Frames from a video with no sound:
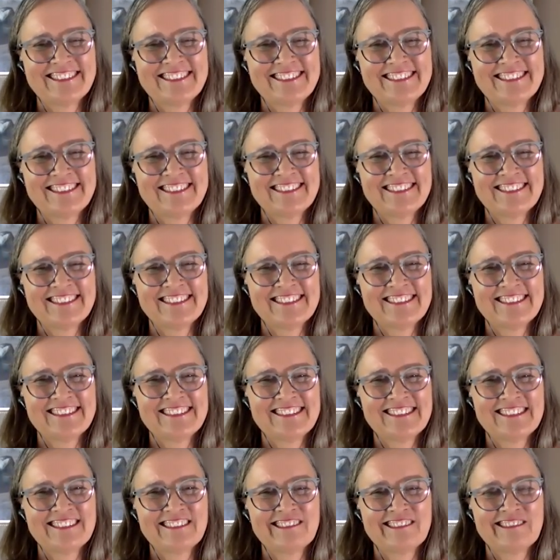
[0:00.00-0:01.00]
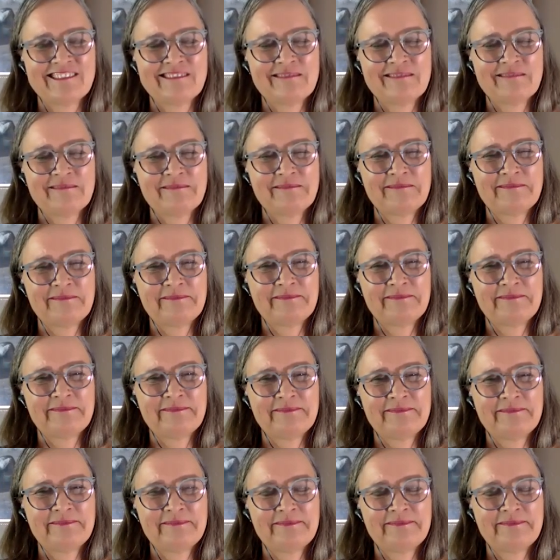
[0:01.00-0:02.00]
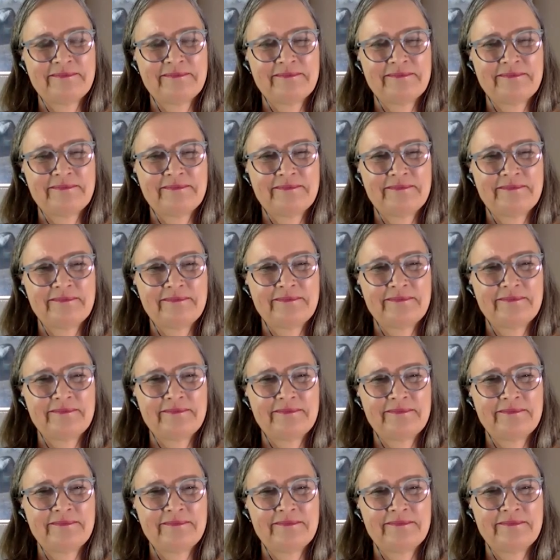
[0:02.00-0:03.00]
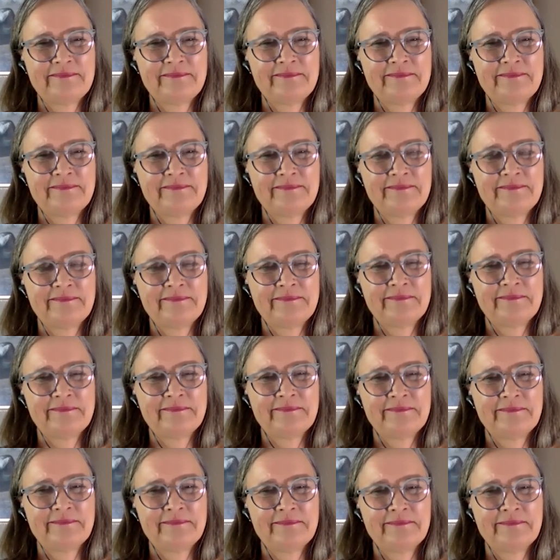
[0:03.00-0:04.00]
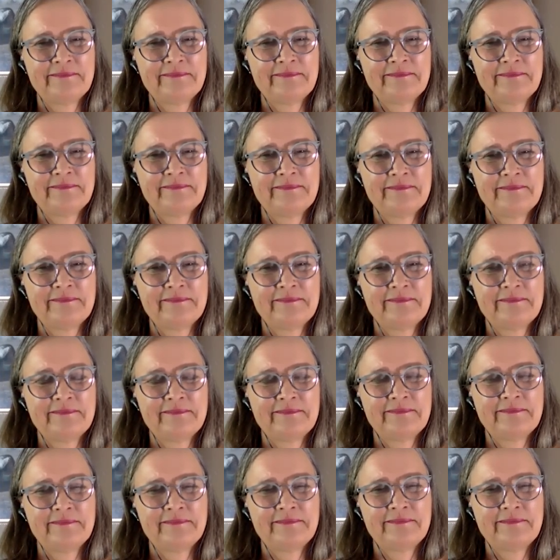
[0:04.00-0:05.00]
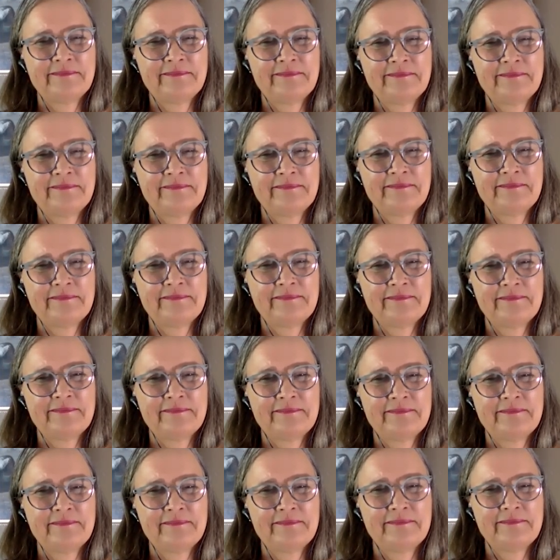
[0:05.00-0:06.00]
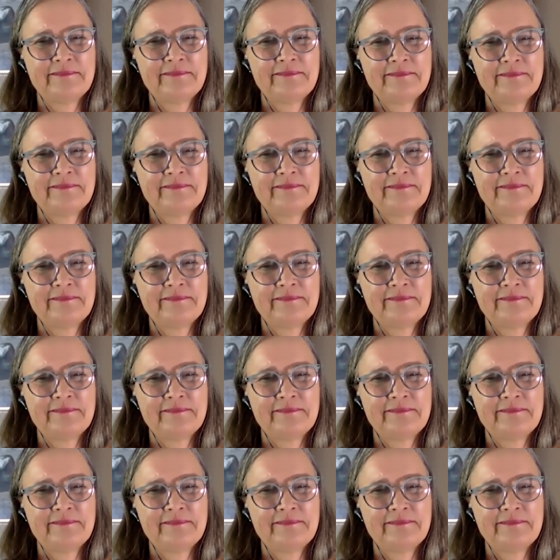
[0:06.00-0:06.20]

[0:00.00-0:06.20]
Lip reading: The person shown says nothing.